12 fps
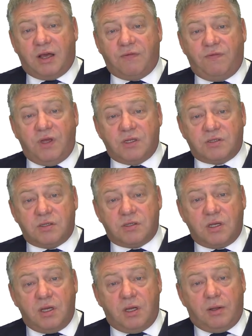
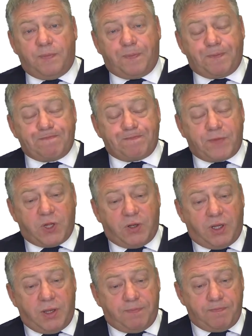phases.
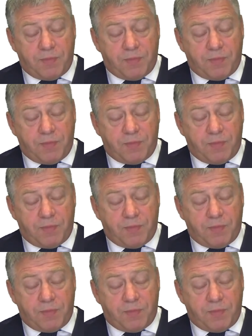Okay.